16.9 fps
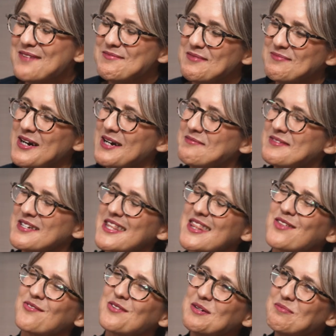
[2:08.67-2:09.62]
I'm a mom to
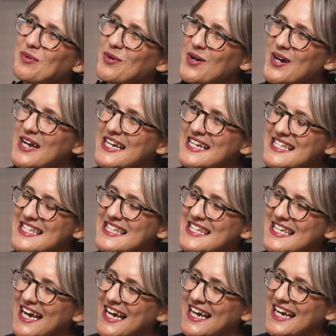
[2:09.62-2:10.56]
3
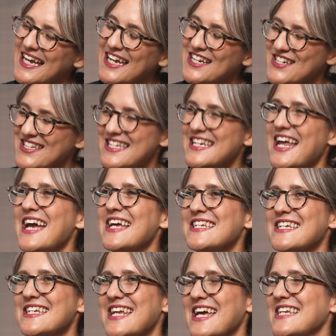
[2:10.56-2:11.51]
boys, ages
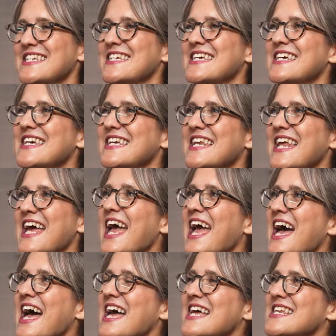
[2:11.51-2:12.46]
9 to 19.
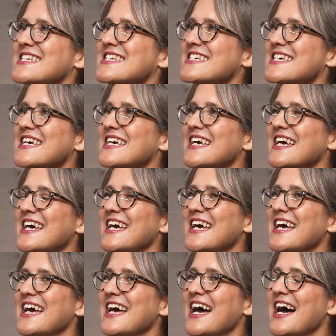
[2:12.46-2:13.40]
And
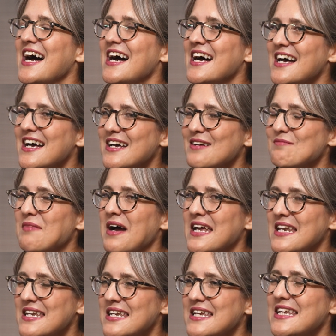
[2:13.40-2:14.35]

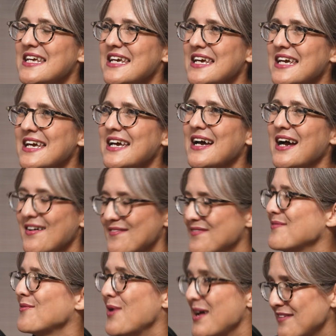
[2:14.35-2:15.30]
mine,
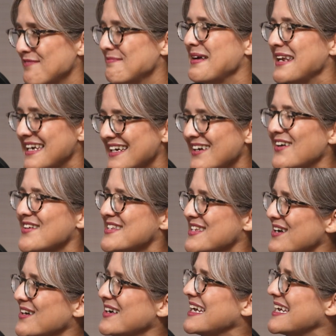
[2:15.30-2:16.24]
one of many,
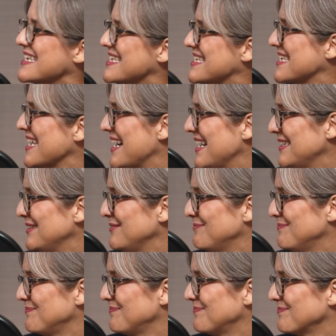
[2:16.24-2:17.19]
also is
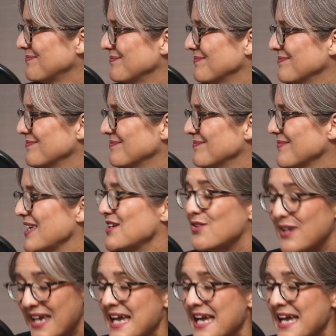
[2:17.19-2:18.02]
you